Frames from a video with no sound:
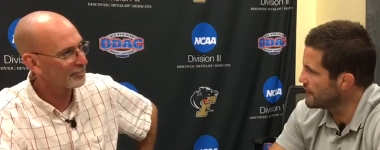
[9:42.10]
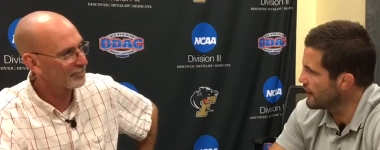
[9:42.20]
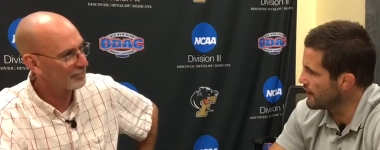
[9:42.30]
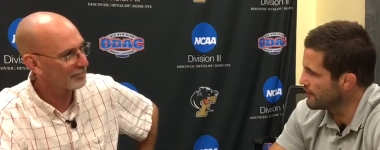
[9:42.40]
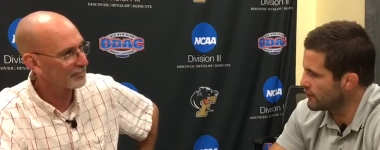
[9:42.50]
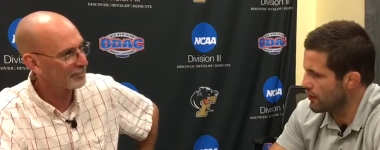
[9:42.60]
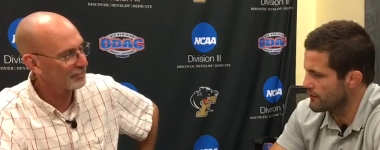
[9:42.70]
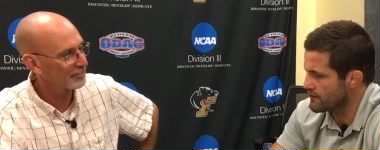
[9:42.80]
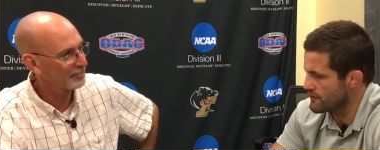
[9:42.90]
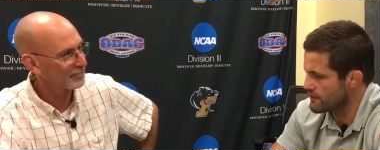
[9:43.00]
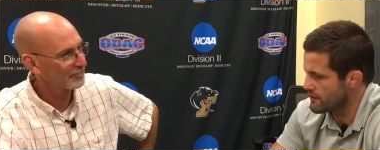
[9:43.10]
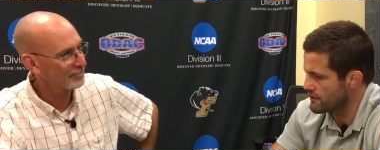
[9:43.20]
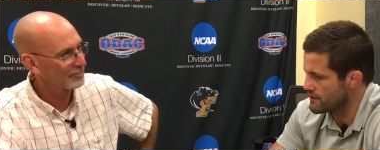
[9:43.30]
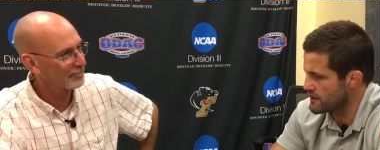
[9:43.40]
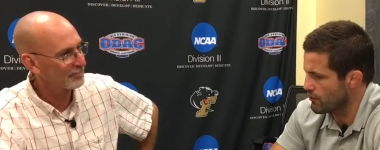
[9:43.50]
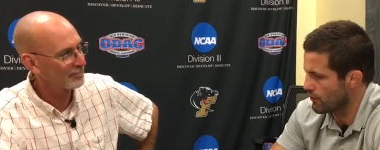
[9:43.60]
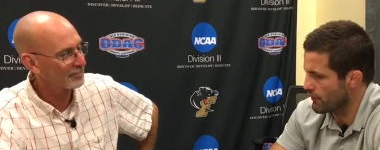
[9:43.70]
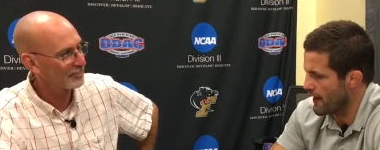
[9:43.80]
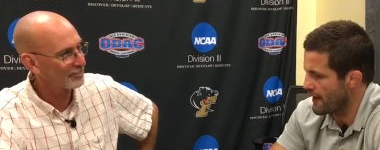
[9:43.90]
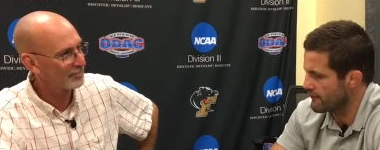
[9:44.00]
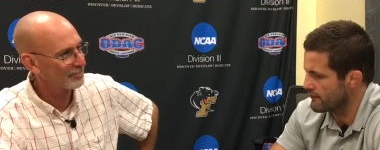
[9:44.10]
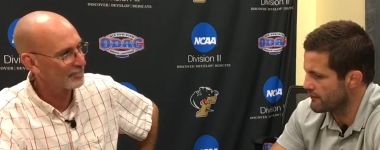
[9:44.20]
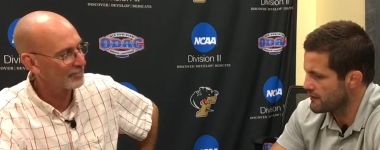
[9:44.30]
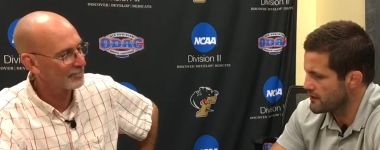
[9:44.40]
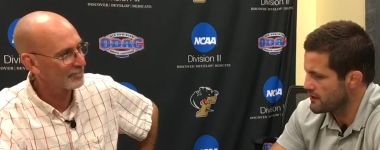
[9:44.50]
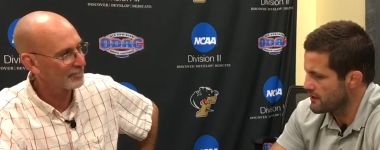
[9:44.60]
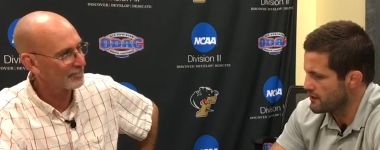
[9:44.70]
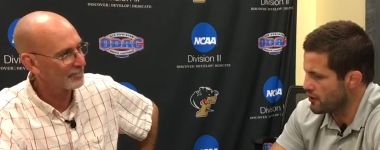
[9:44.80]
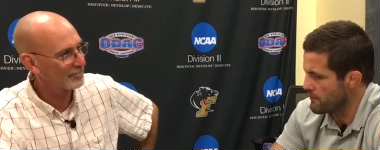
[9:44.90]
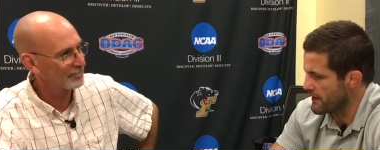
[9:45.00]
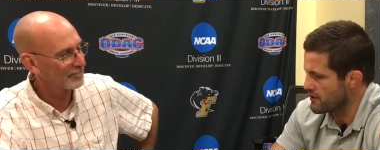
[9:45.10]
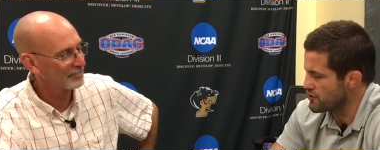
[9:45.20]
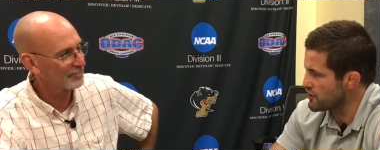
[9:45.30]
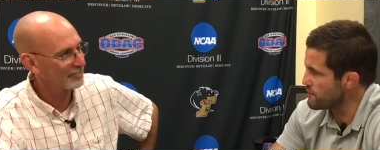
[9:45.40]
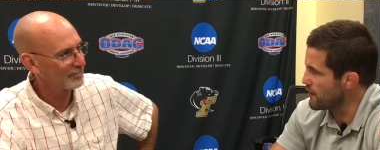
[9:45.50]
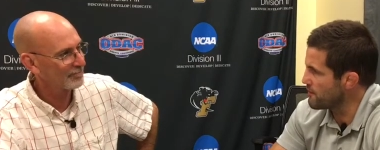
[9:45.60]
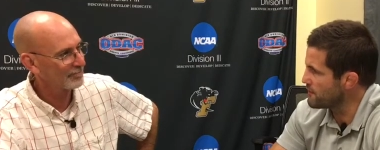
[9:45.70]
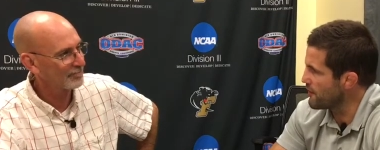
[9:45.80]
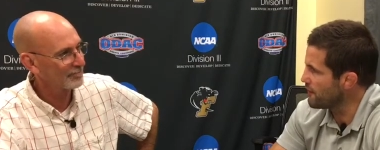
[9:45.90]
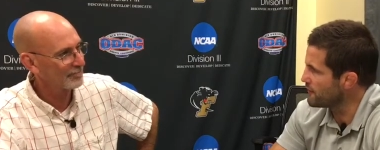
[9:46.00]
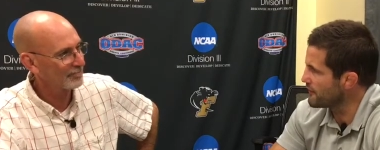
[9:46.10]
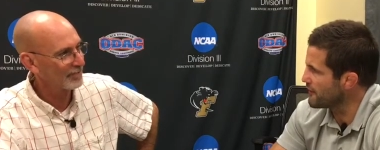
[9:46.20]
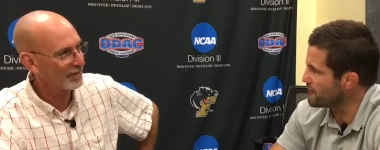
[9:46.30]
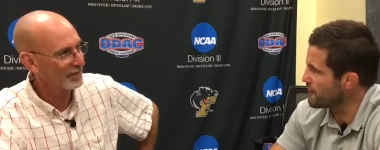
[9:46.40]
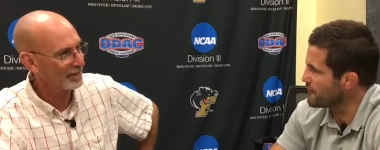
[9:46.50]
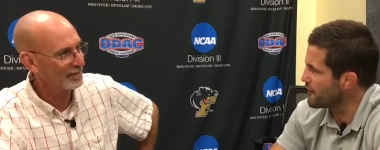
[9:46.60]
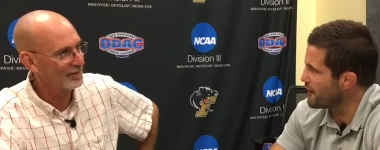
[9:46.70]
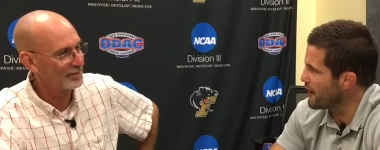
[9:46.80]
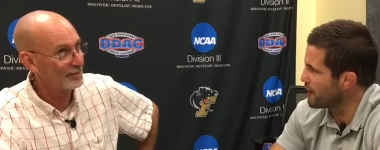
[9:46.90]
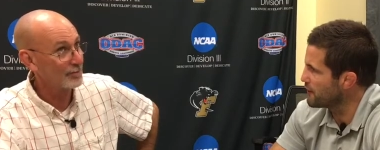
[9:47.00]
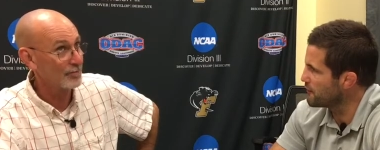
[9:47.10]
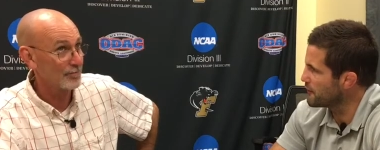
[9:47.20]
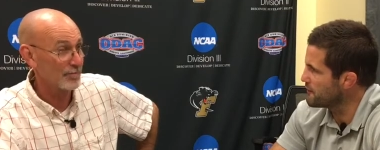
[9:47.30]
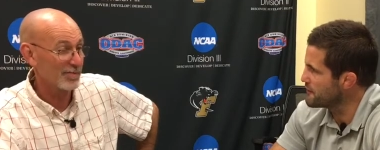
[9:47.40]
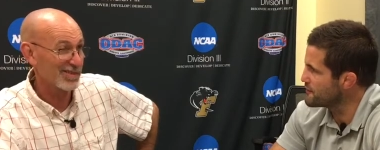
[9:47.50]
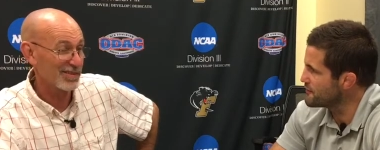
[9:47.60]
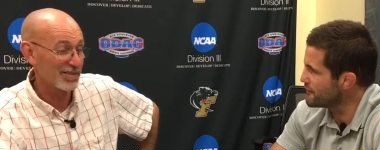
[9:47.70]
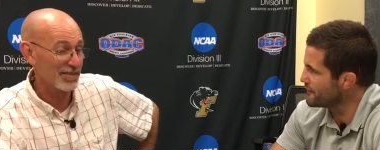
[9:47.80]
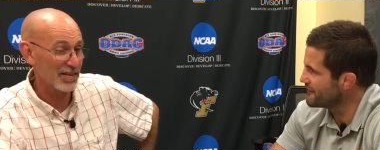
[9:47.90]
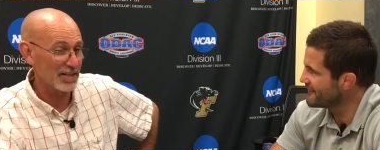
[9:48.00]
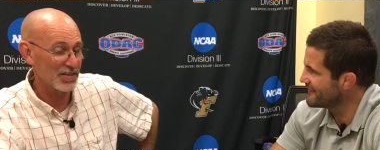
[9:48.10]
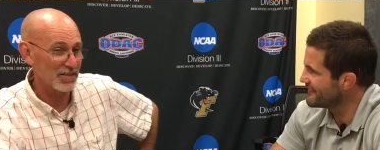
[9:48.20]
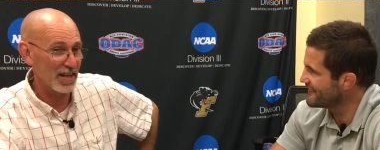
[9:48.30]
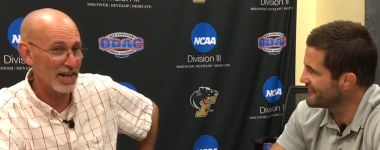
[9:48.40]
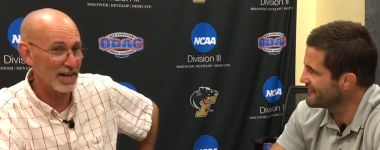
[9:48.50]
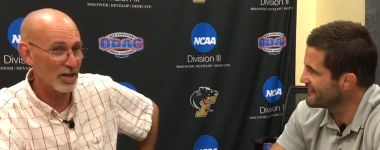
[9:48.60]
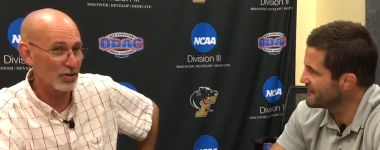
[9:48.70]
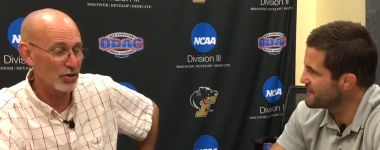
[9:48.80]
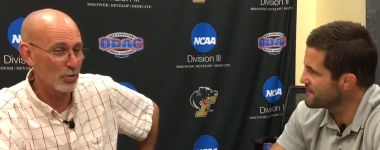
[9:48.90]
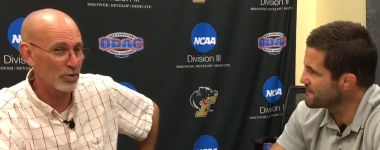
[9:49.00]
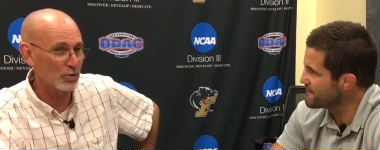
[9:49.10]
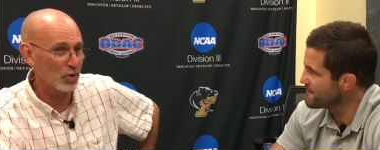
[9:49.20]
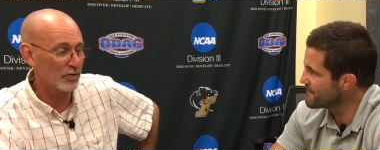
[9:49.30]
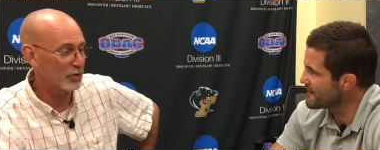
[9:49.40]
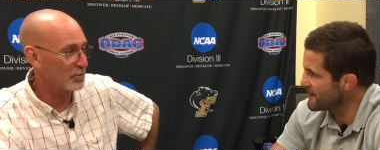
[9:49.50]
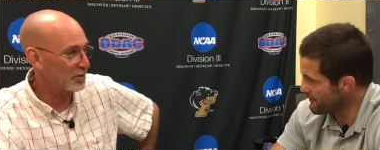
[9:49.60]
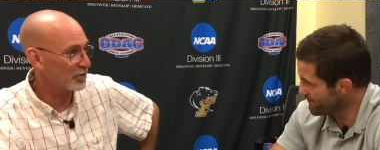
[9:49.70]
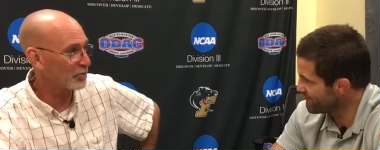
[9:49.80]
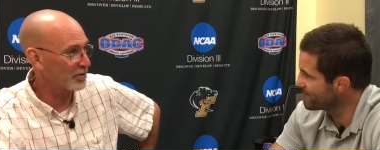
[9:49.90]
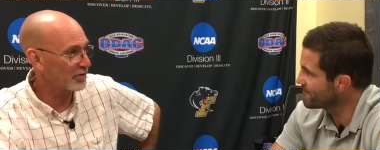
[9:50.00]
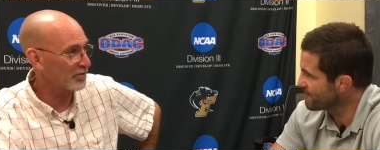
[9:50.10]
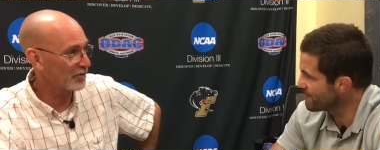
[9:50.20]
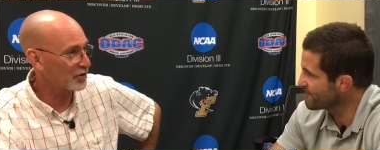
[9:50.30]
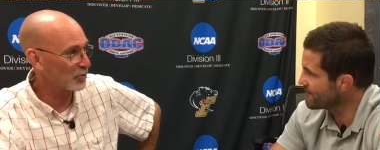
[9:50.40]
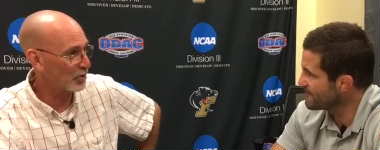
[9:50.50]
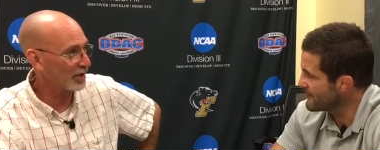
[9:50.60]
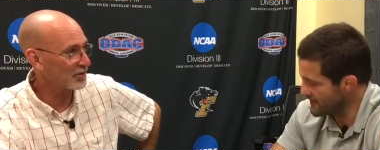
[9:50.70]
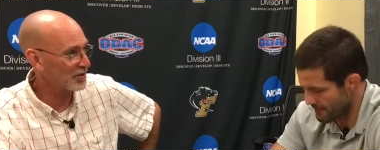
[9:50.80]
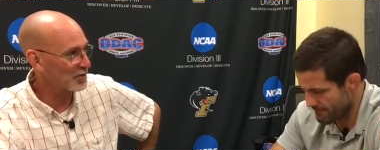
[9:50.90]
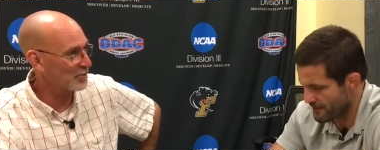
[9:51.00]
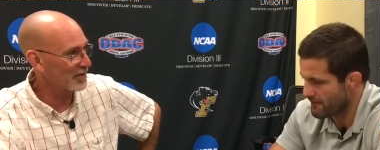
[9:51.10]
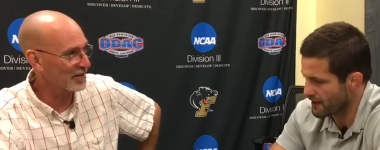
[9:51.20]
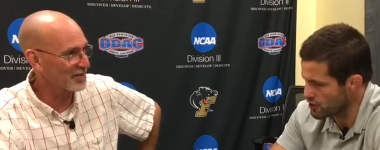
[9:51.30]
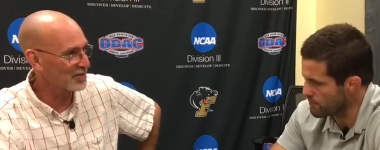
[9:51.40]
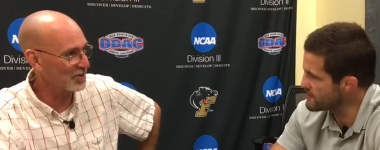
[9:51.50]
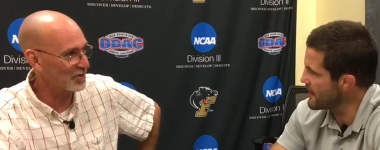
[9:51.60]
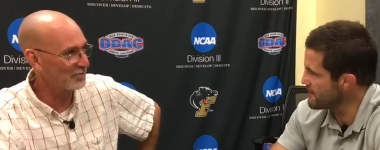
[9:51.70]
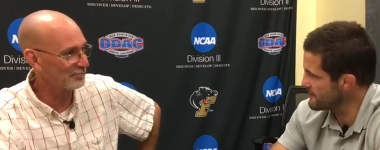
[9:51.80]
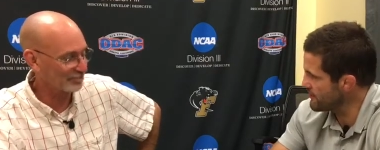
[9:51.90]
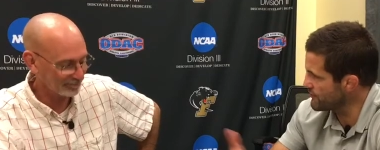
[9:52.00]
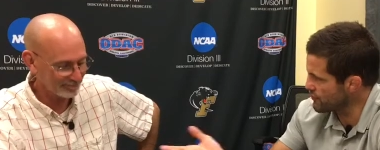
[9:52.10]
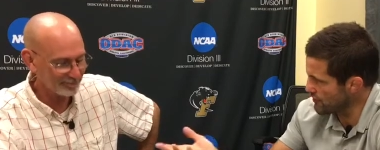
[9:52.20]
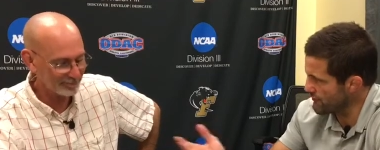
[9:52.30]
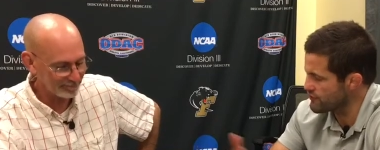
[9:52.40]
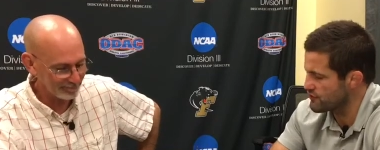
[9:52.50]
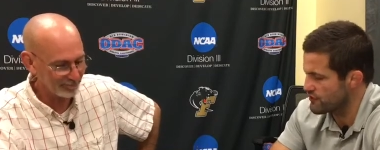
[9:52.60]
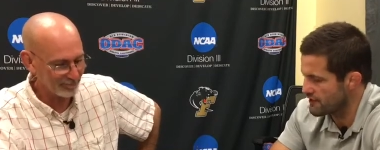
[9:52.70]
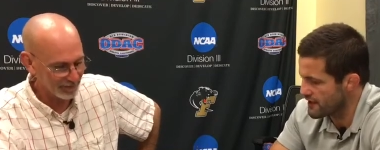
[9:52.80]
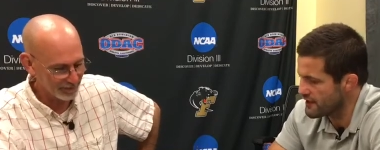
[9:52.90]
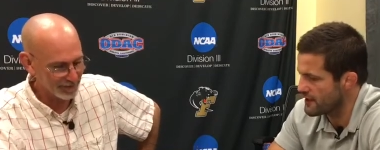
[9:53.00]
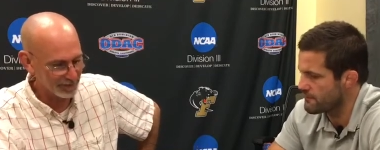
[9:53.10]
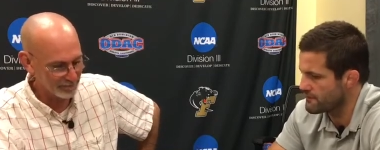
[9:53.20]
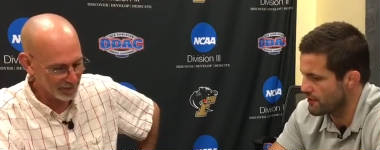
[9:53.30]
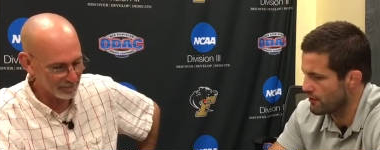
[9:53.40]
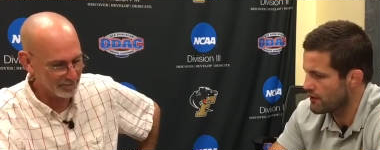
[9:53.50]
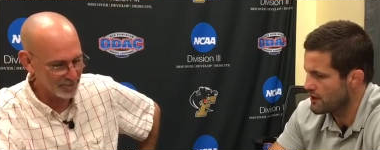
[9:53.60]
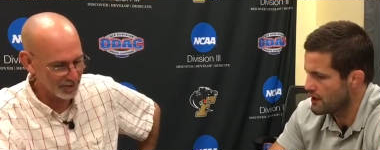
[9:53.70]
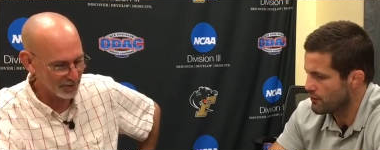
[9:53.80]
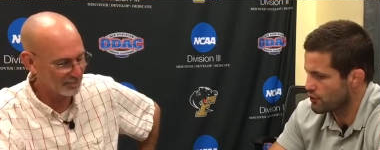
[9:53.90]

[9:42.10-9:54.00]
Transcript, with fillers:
Speaker 1: uh, you know, and, and see where we're at. And, you know, make the judgment on themselves, I guess, whether how, how good we're going to be this year. So
Speaker 2: that's Saturday, October 12th. You'll, yep. be, you'll be in official practices yep, yep. by then. October so. test,
Speaker 1: the start official start date. Yep. yep so, so,